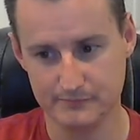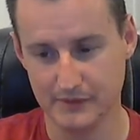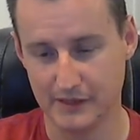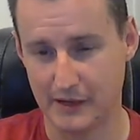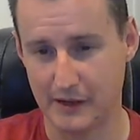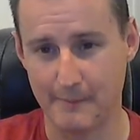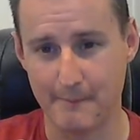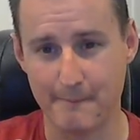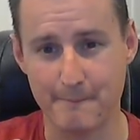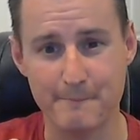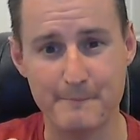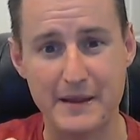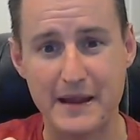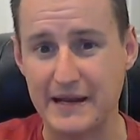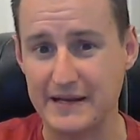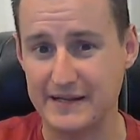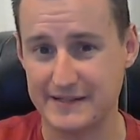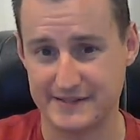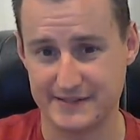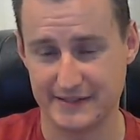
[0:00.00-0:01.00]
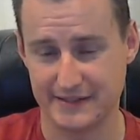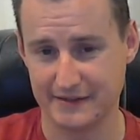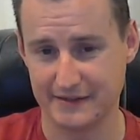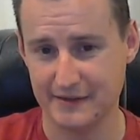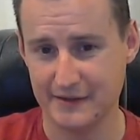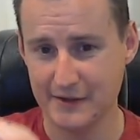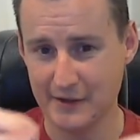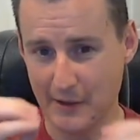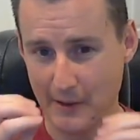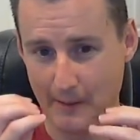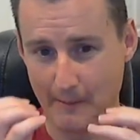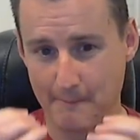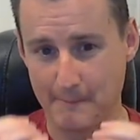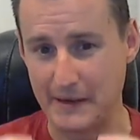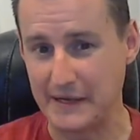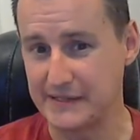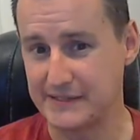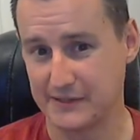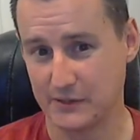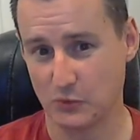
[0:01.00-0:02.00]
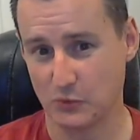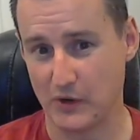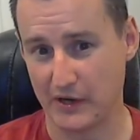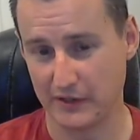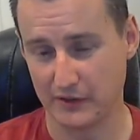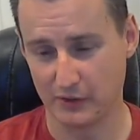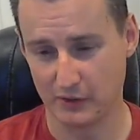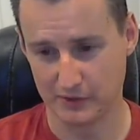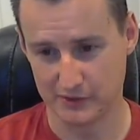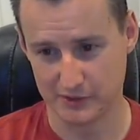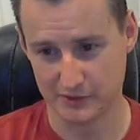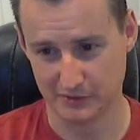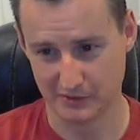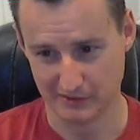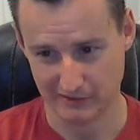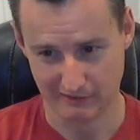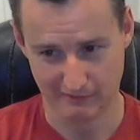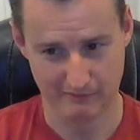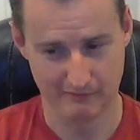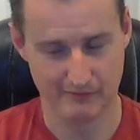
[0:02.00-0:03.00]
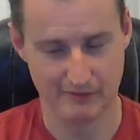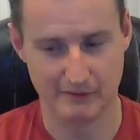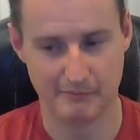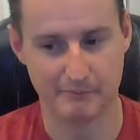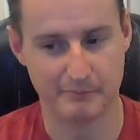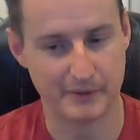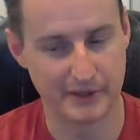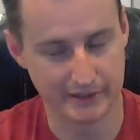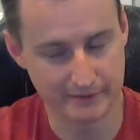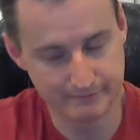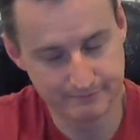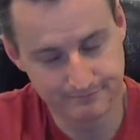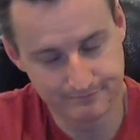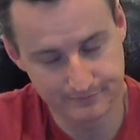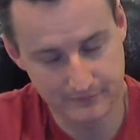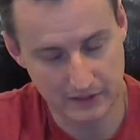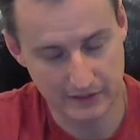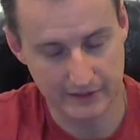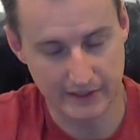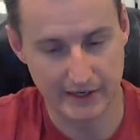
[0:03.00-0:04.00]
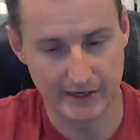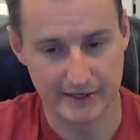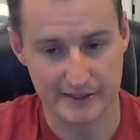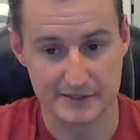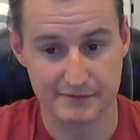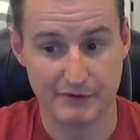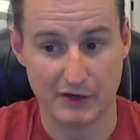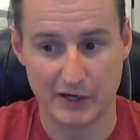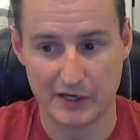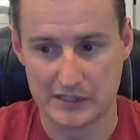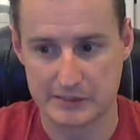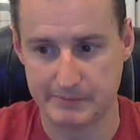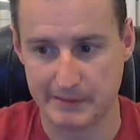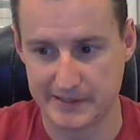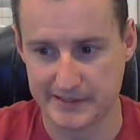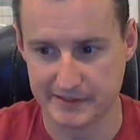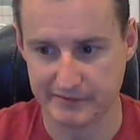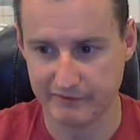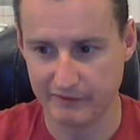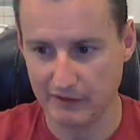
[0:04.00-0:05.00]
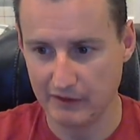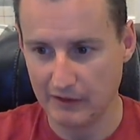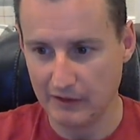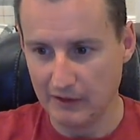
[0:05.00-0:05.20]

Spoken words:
Amazing wet look to it. But again, it's very expensive.